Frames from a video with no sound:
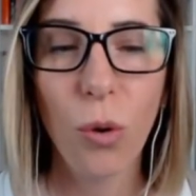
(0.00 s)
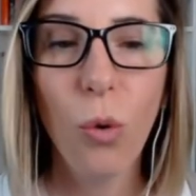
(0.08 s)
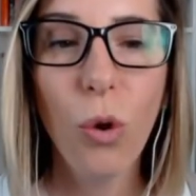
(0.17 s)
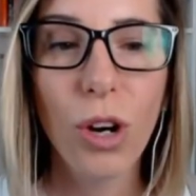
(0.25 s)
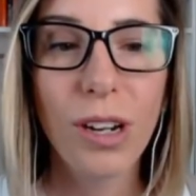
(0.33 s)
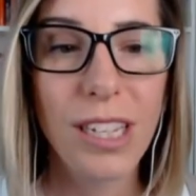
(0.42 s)

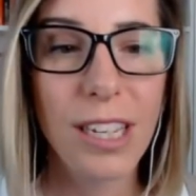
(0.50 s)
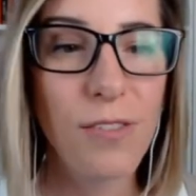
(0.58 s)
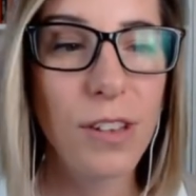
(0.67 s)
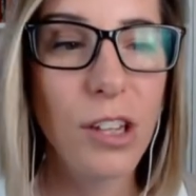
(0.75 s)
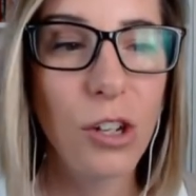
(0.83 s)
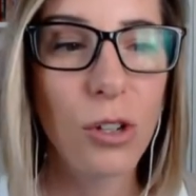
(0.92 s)
or give
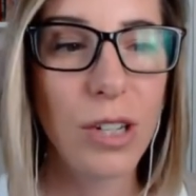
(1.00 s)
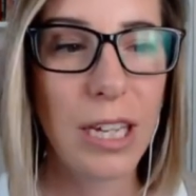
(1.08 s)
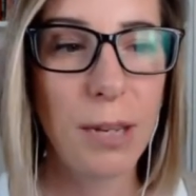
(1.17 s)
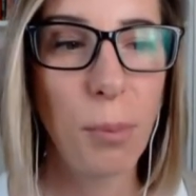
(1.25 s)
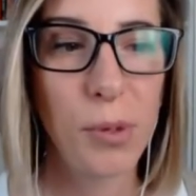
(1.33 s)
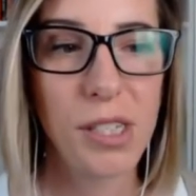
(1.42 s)
little
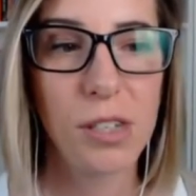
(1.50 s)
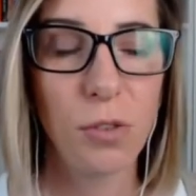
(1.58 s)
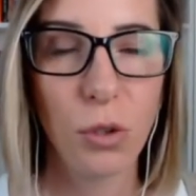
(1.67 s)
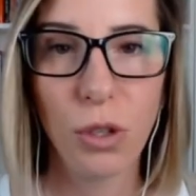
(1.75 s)
key points of who